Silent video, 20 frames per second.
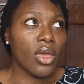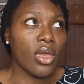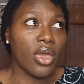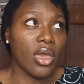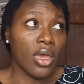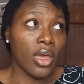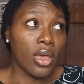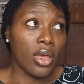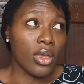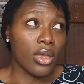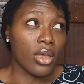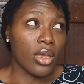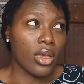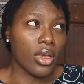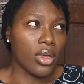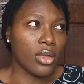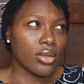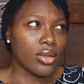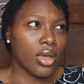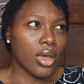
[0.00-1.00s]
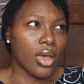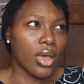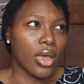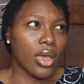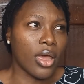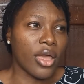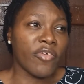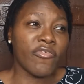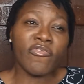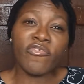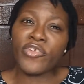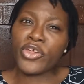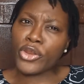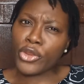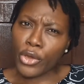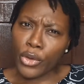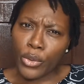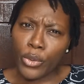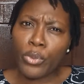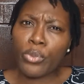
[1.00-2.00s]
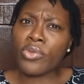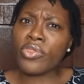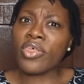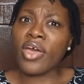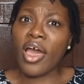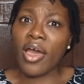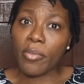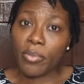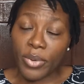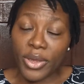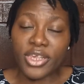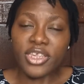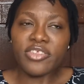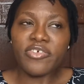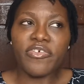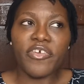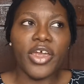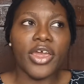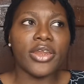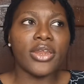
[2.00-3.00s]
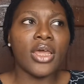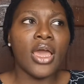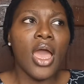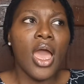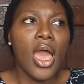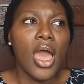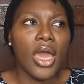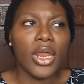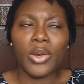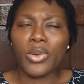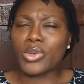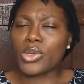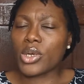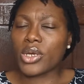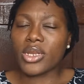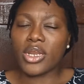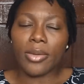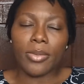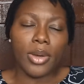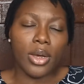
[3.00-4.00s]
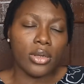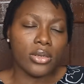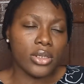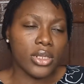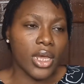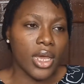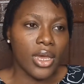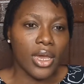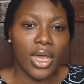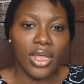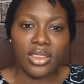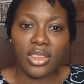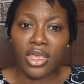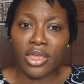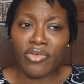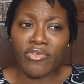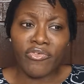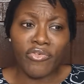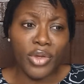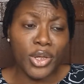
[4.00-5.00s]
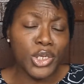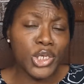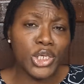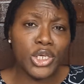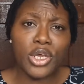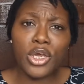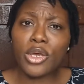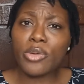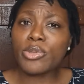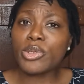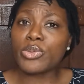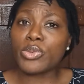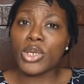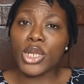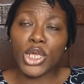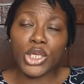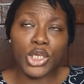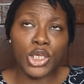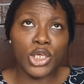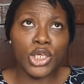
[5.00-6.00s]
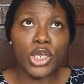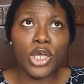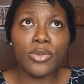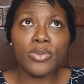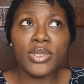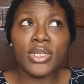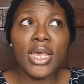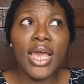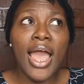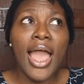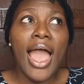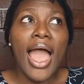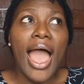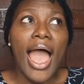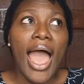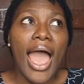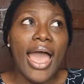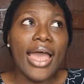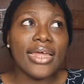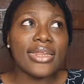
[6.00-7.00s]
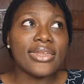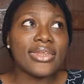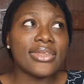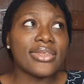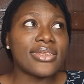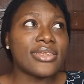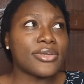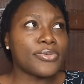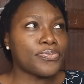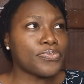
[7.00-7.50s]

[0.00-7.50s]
a video with her best friend, and they were talking about, like, I think friendships, relationships, and